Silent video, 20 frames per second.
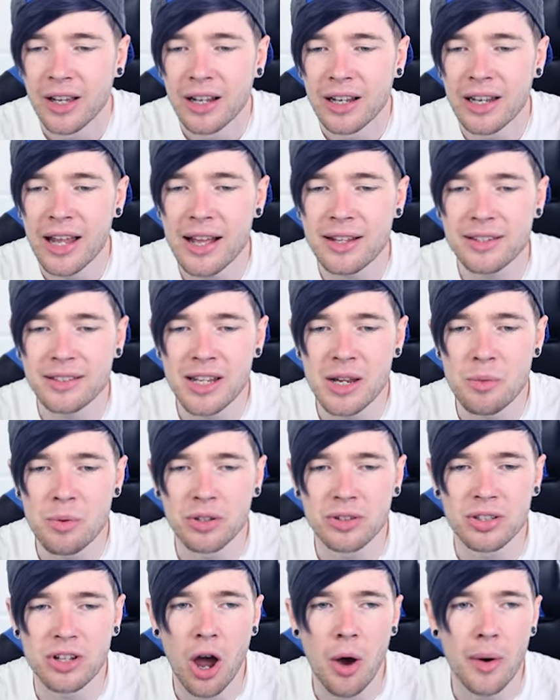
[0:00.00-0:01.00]
Let's see
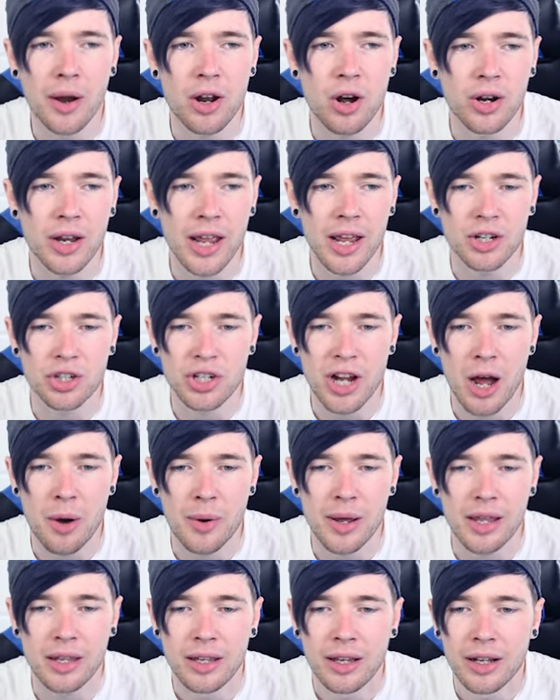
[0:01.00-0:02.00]
what's going on here, shall
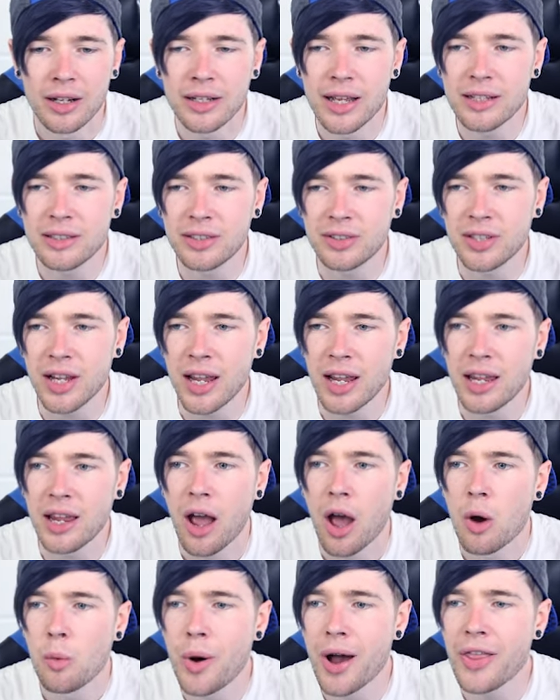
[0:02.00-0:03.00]
we? Let's see
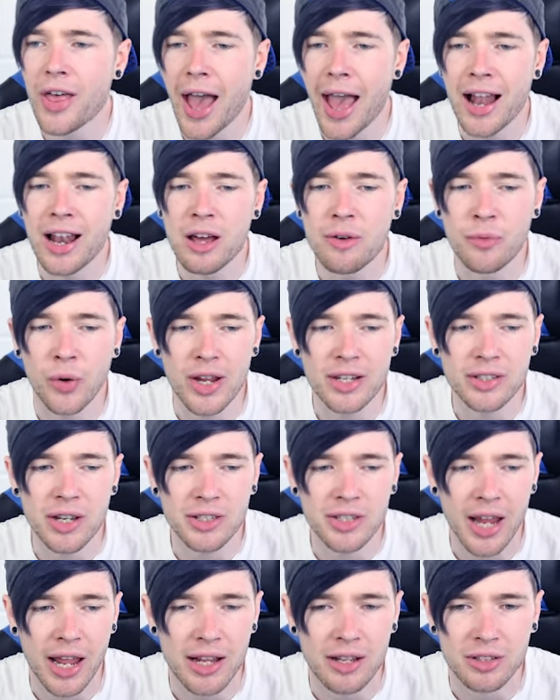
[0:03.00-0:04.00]
where the elevator
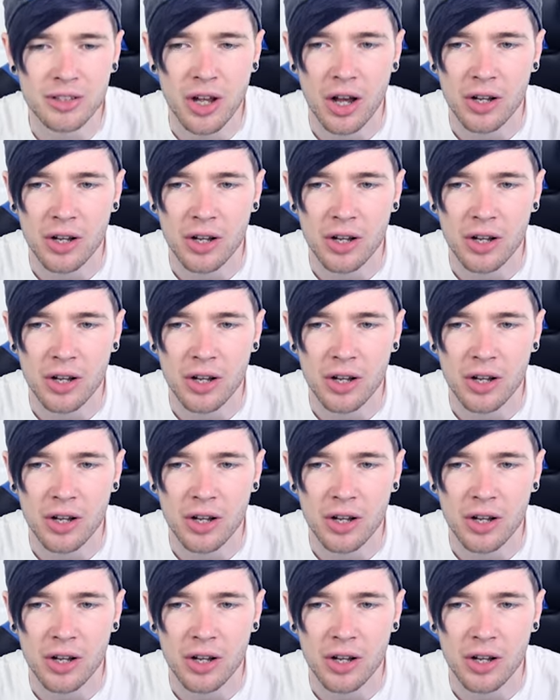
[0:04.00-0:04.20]
takes